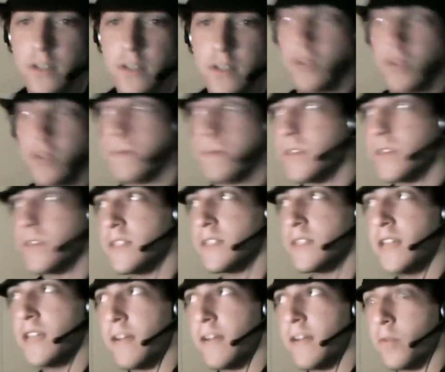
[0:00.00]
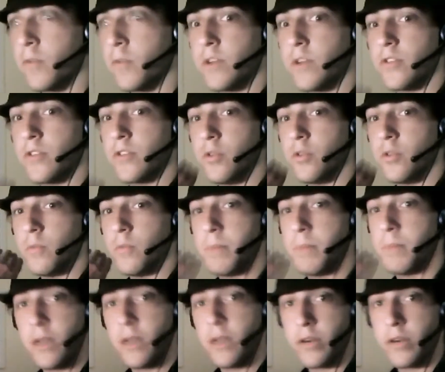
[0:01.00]
So the first gig I ever went to,
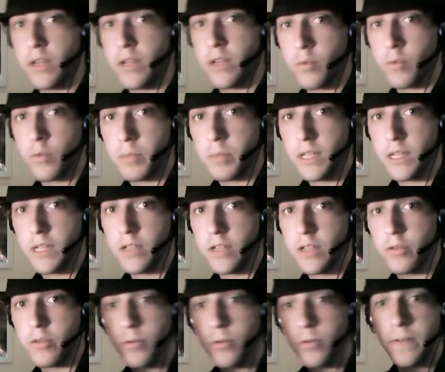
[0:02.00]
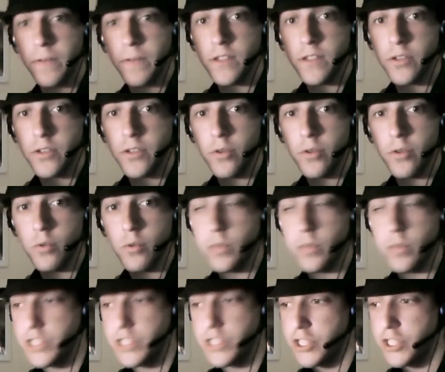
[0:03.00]
period, would be Crüe Fest 2,
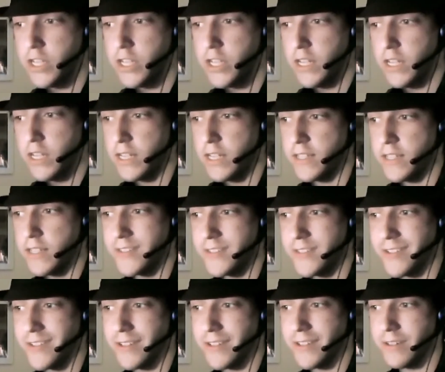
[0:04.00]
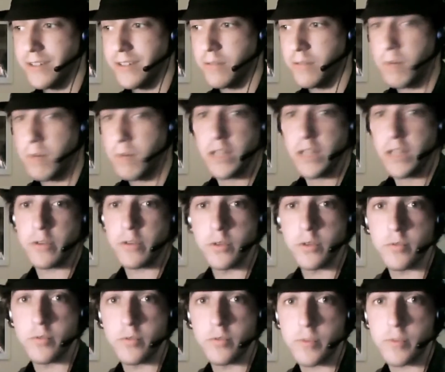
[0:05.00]
which is uh, Motley
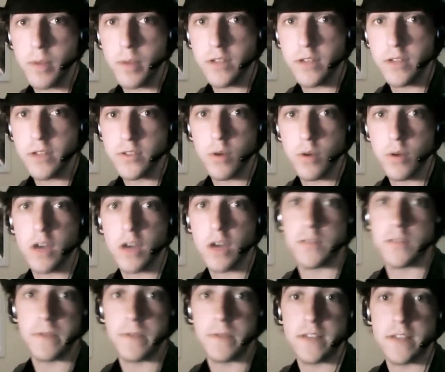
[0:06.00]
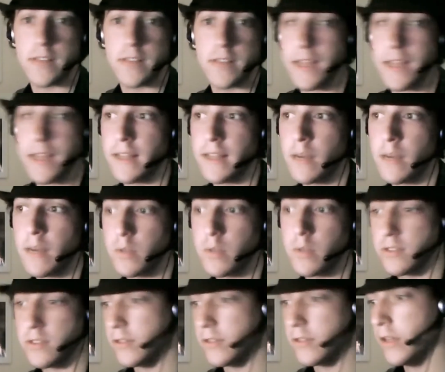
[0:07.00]
Crue's response to Ozzfest, and that
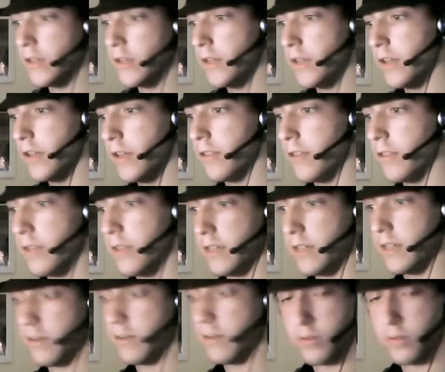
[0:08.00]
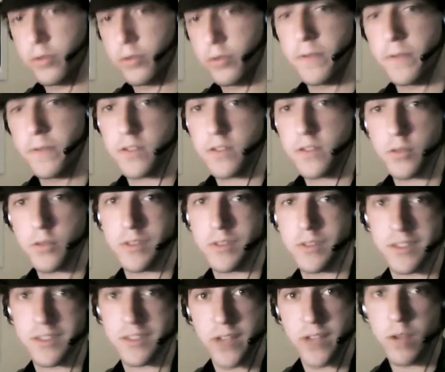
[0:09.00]
was, the, and Crüe Fest 2 was
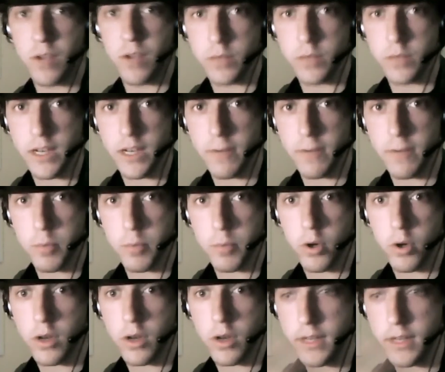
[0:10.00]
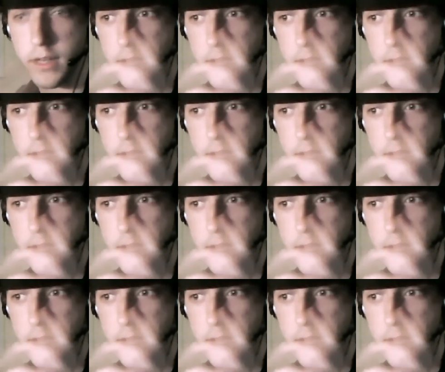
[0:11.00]
the second one they'd ever put on.